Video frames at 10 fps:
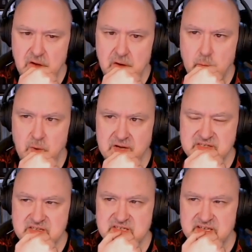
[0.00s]
one
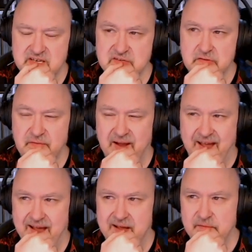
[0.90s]
to six, or if I
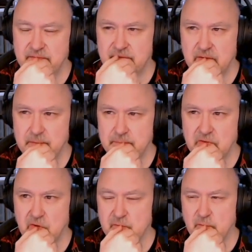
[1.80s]
have, I'm um,
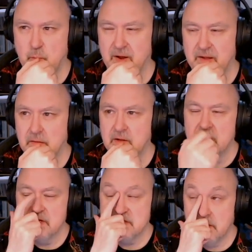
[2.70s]
not well.
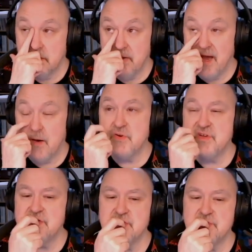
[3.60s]
So how would
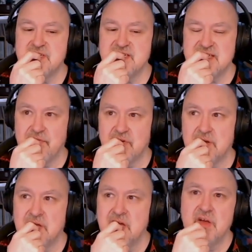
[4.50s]
you do
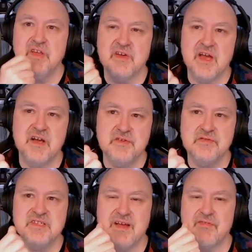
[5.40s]
seven? You can't do
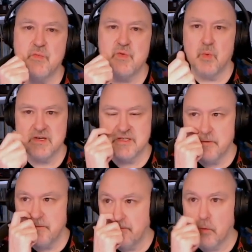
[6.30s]
seven with one,
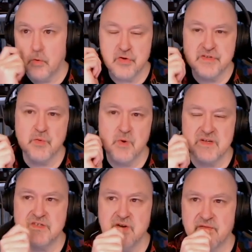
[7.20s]
two, four, because the
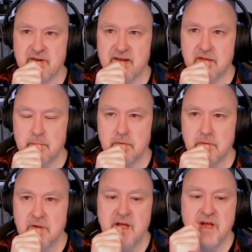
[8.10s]
one's not
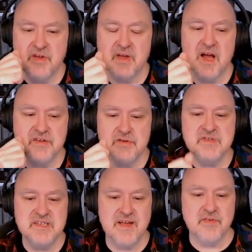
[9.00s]
available. And you can't do
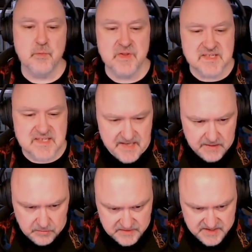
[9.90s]
seven with a
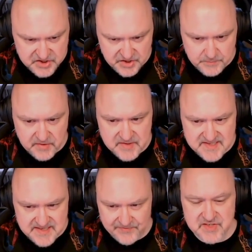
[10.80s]
single digit because
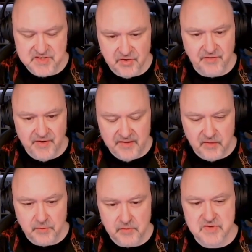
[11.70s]
seven's not
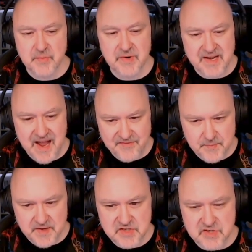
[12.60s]
available. So it'd have to
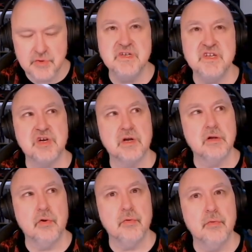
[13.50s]
be a two digit
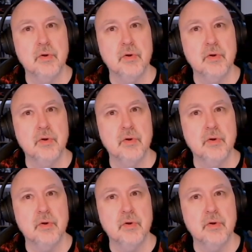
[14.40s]
clue,